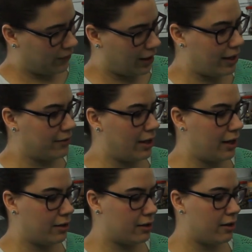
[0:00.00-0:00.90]
and
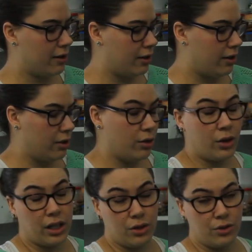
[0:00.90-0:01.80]
then you
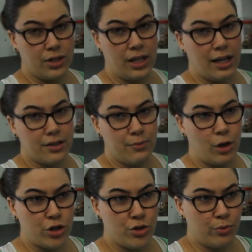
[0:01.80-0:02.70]
can use it as
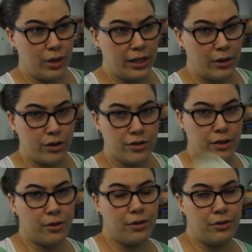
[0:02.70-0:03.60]
Immersion Blender.
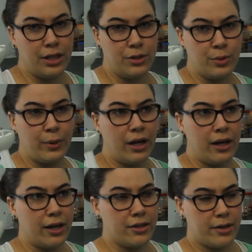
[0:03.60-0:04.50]
So you don't need to
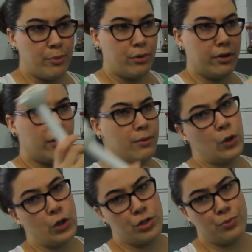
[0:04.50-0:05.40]
buy a separate
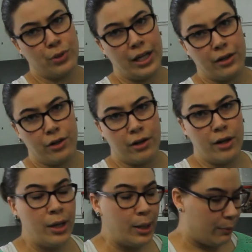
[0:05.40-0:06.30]
Immersion Blender,
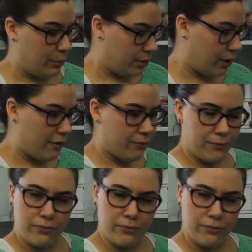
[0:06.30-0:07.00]
but you have